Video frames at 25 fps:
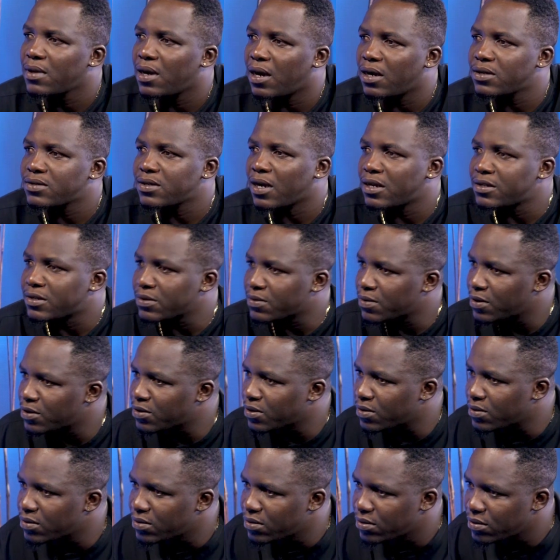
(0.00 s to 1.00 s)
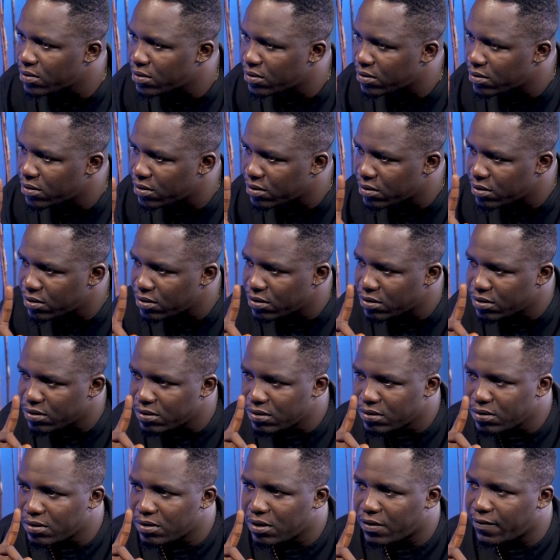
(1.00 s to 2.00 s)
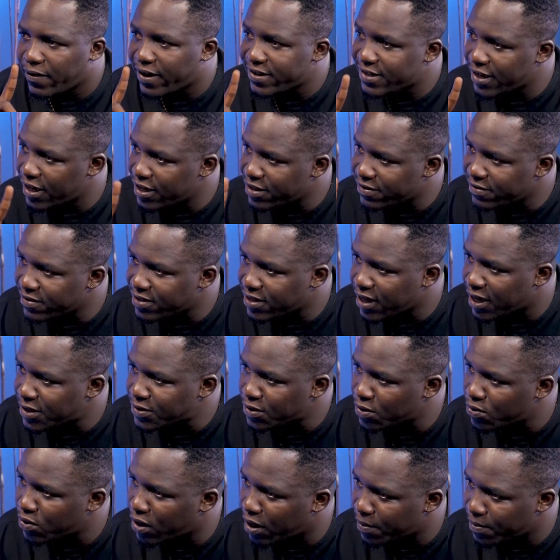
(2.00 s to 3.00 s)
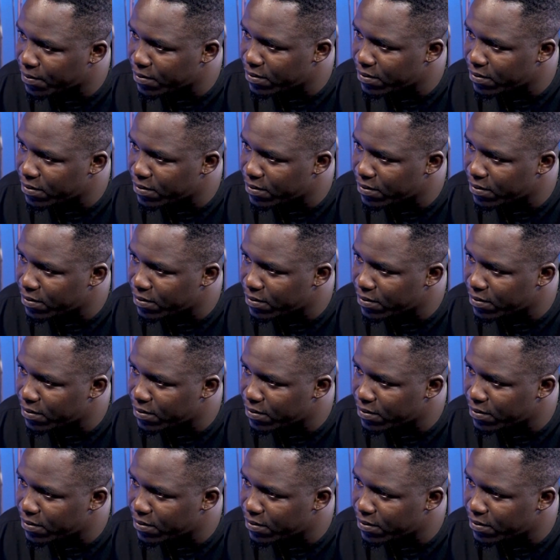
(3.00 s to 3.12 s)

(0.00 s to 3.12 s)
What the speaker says: I want to ask a question. I say it 3 times, what